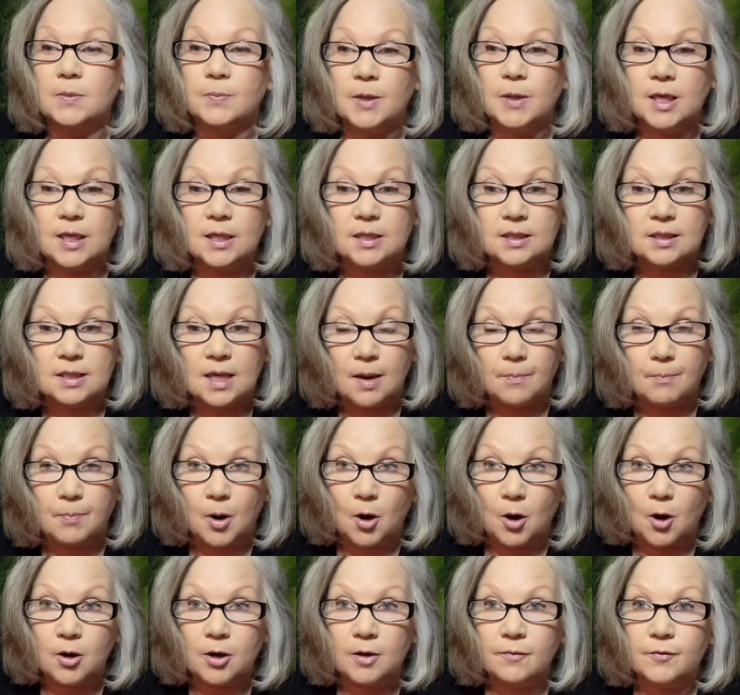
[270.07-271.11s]
because that
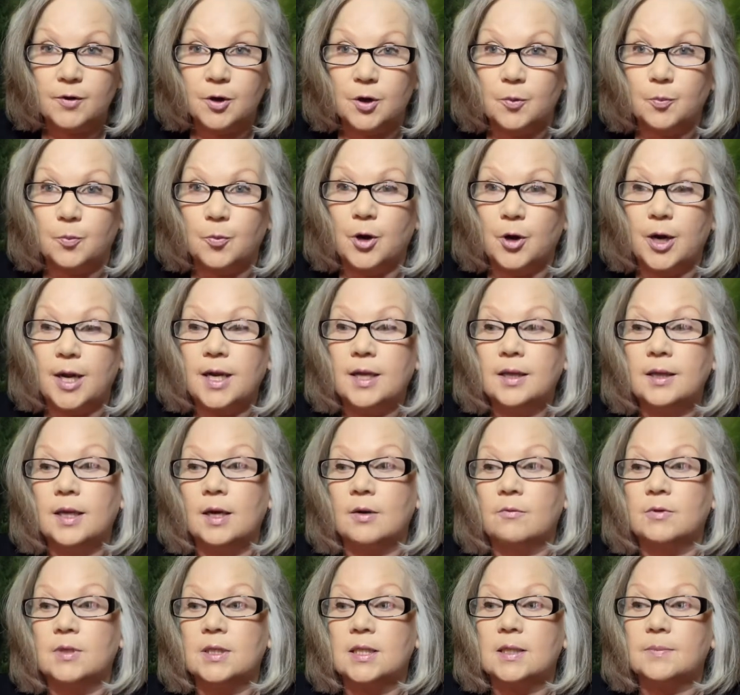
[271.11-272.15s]
part of your brain
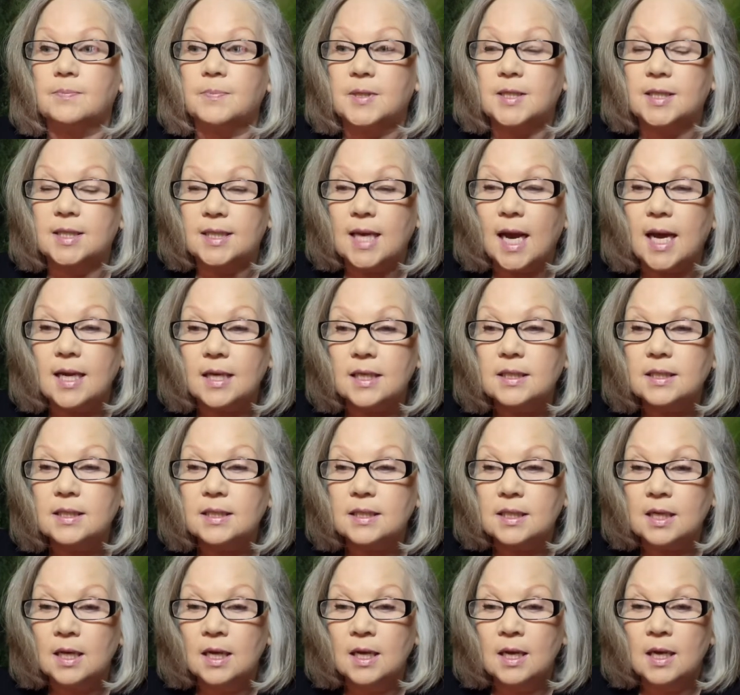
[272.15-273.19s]
that was obsessed